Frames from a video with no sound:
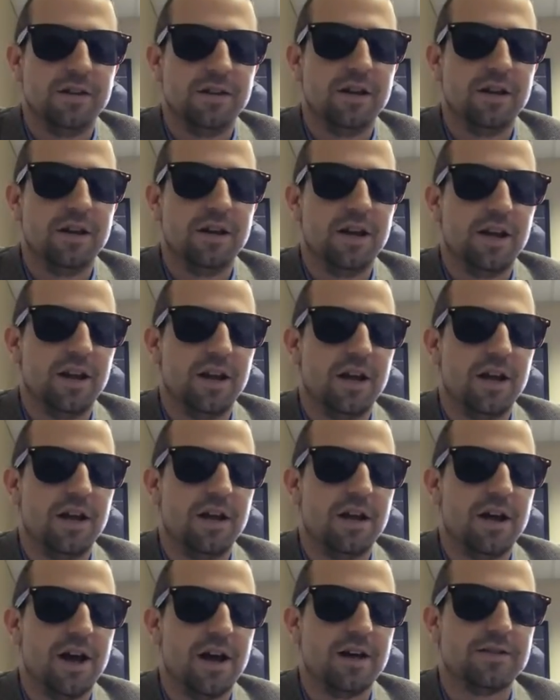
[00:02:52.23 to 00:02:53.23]
and
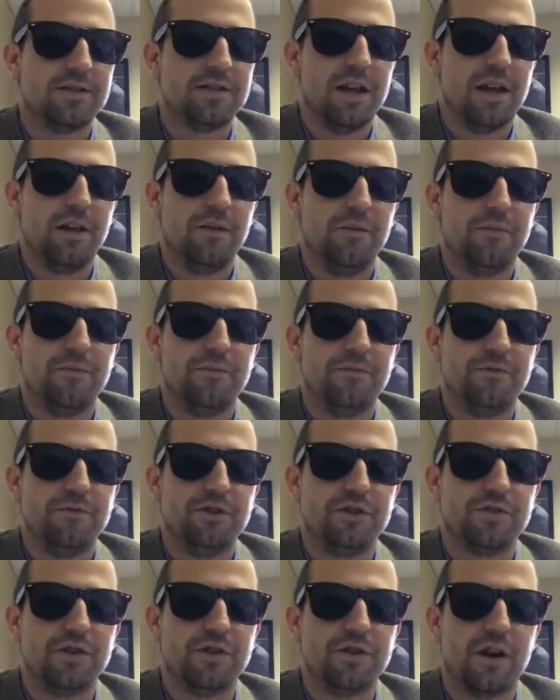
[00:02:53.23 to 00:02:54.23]
uh, I say
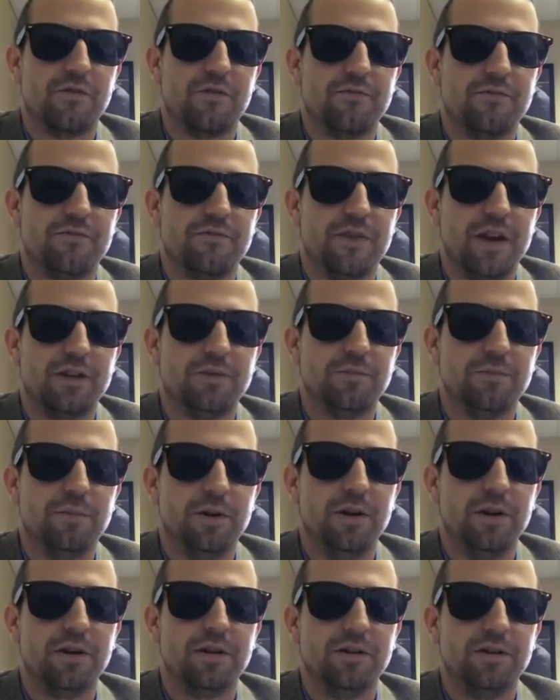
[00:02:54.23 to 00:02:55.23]
just our
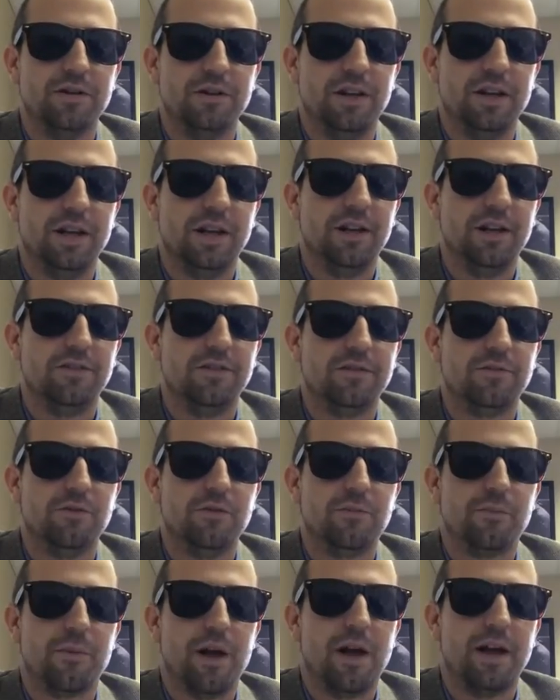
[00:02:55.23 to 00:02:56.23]
Facebook leads,
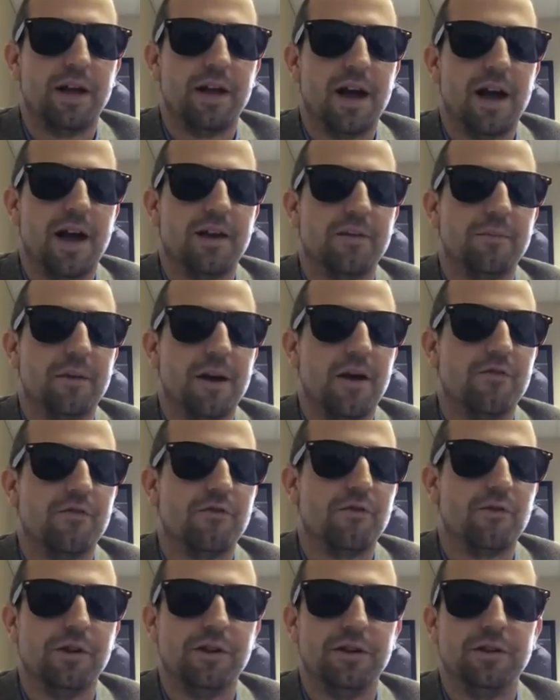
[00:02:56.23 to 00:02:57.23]
we've probably gotten
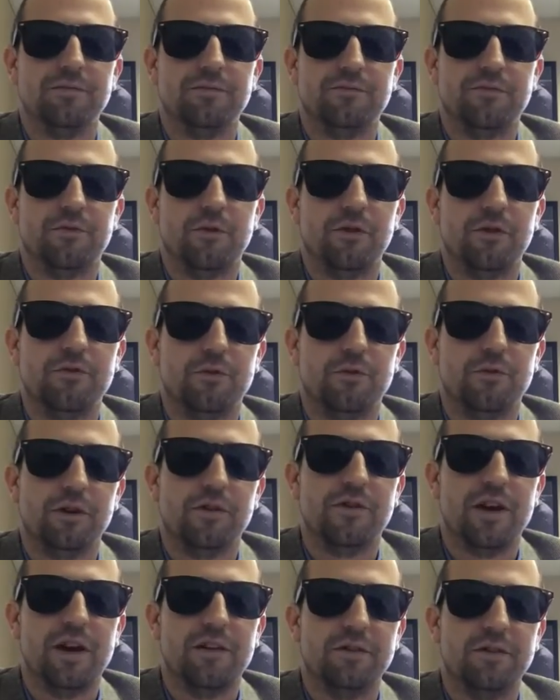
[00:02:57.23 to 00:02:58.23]
about 40, 40,
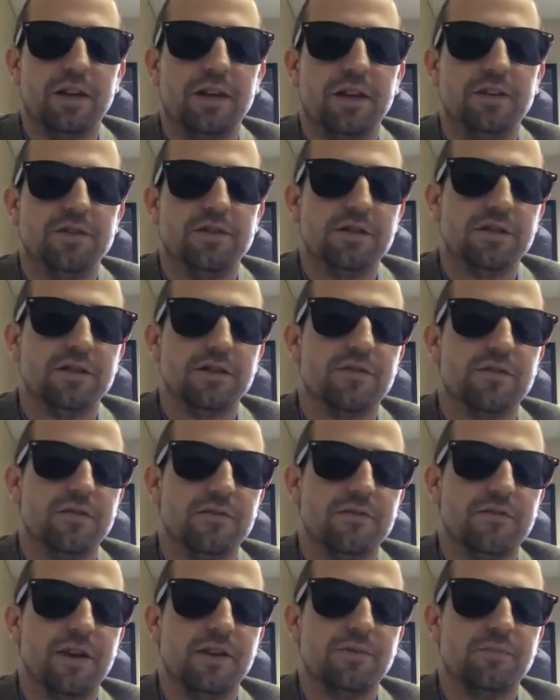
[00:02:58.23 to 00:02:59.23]
45 leads just
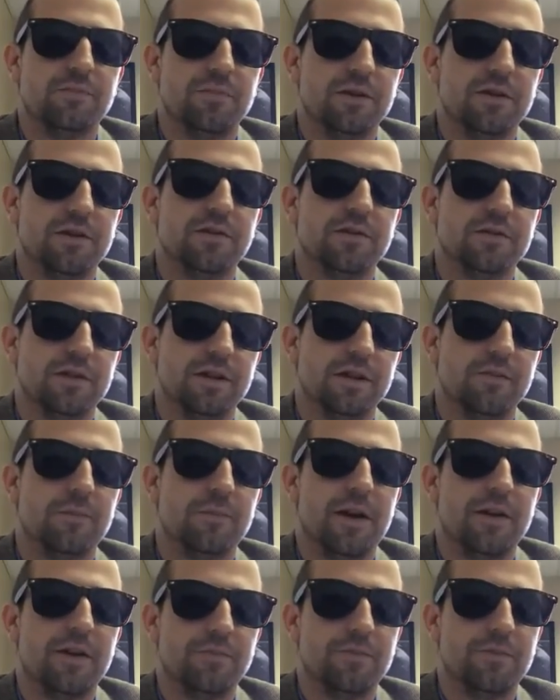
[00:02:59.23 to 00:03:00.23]
from Facebook in the
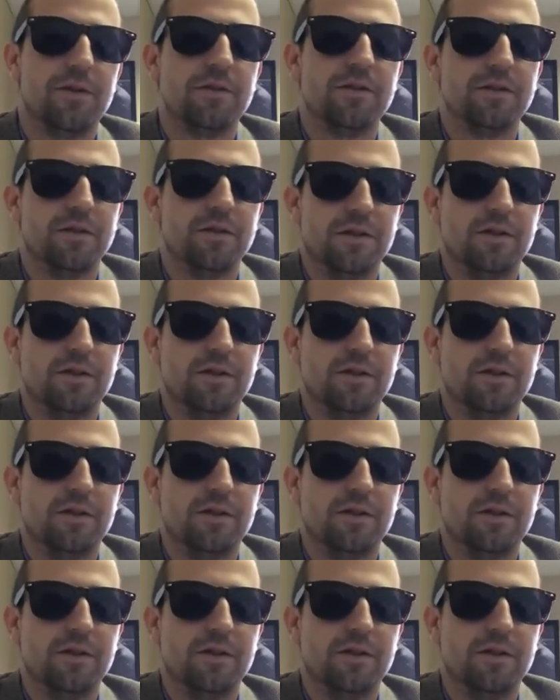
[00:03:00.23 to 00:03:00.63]
past month.